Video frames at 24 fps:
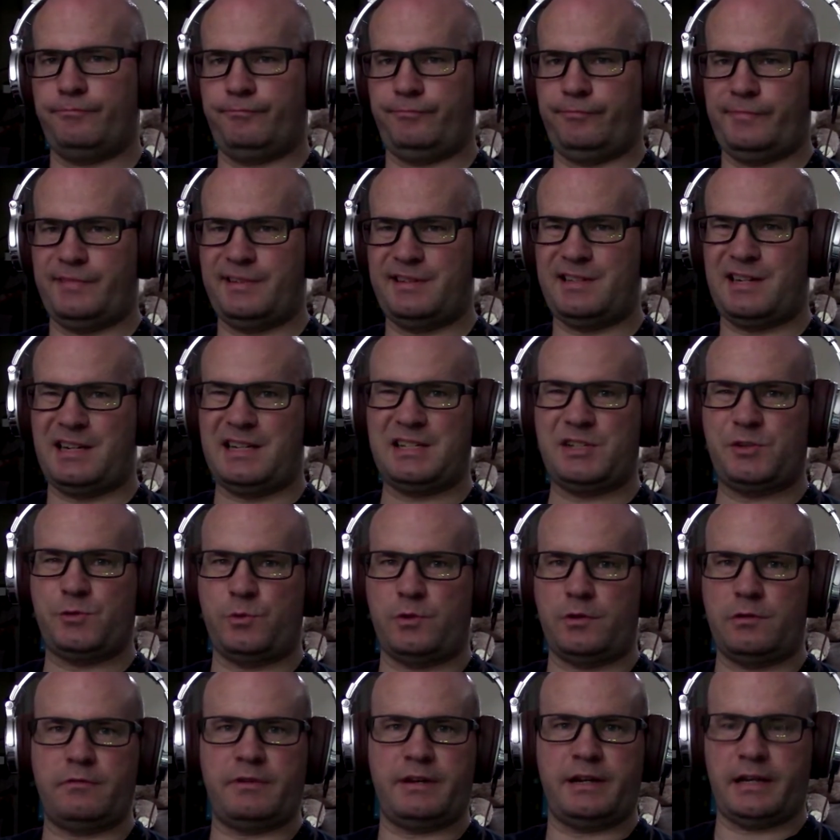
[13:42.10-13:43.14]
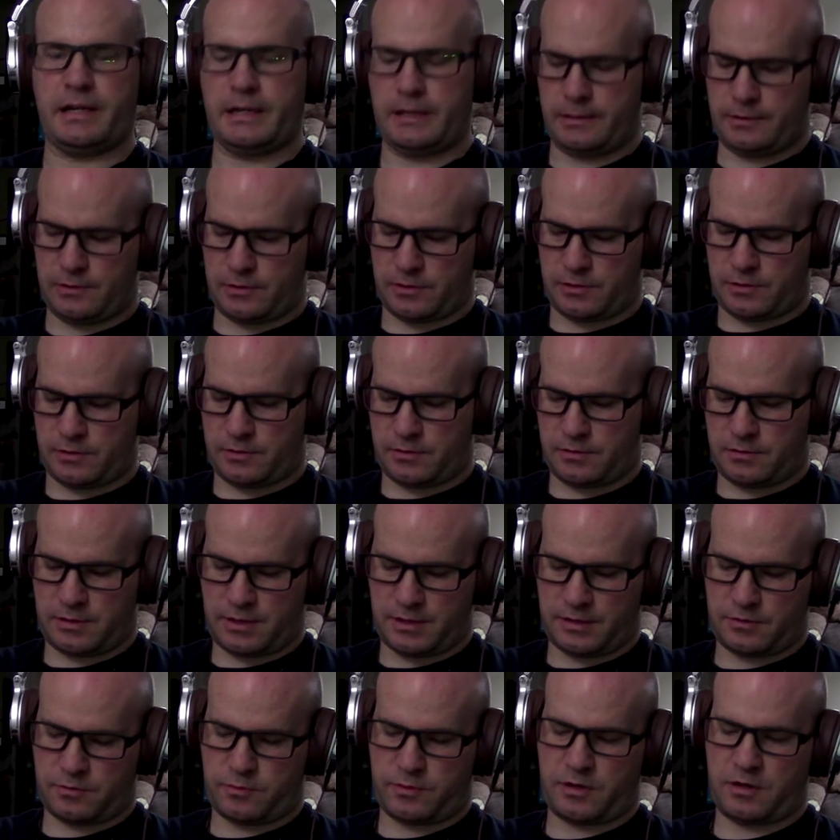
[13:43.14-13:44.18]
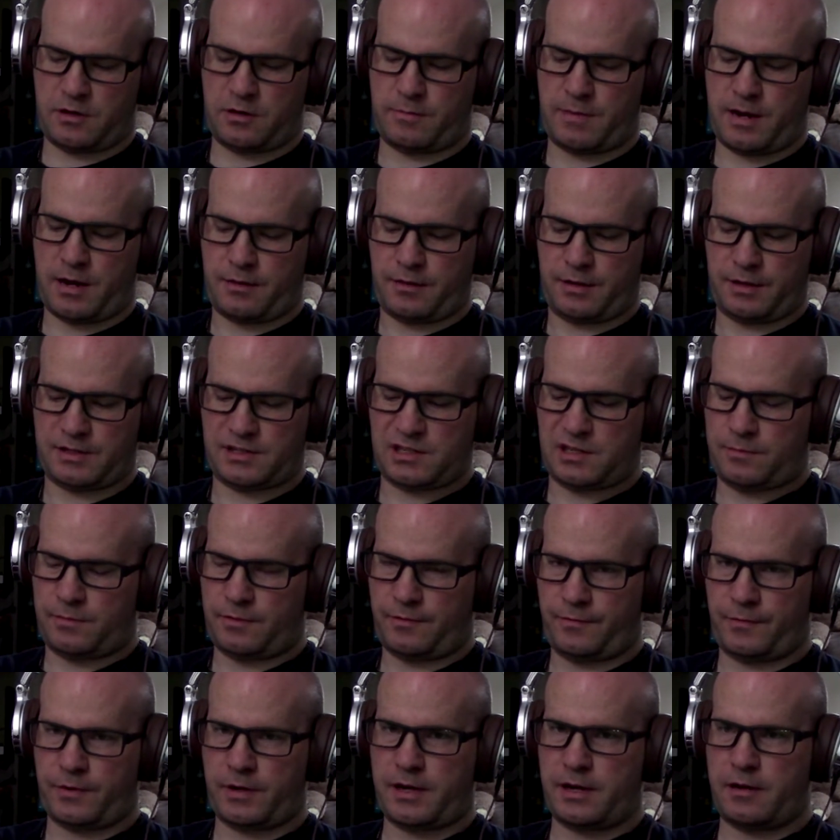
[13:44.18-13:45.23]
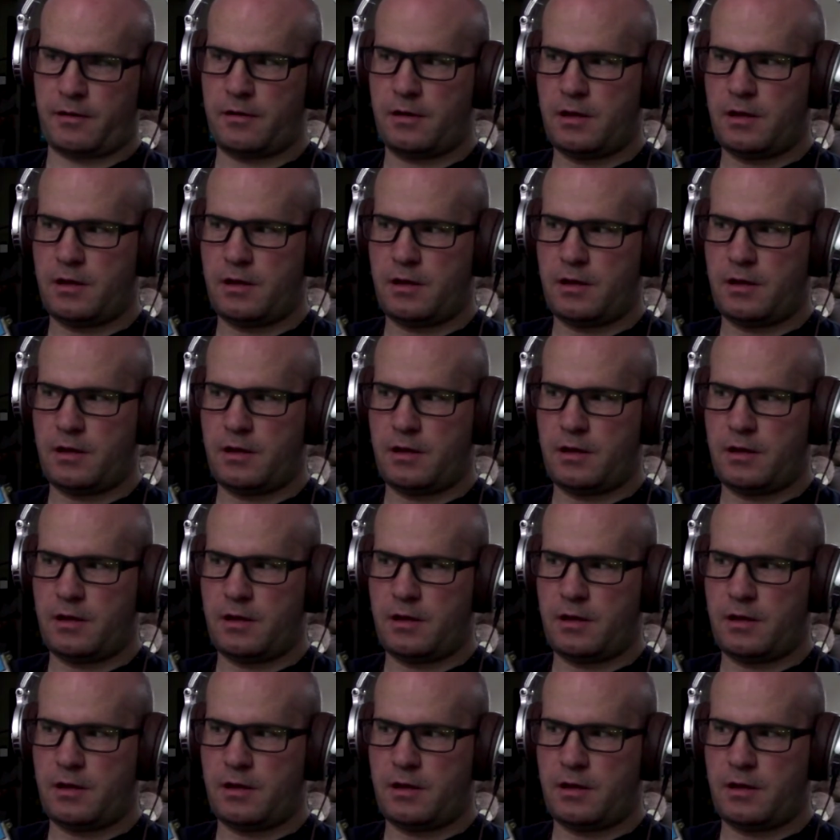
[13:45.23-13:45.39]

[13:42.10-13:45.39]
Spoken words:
DOS will read. So I just wanted to make things simple for now.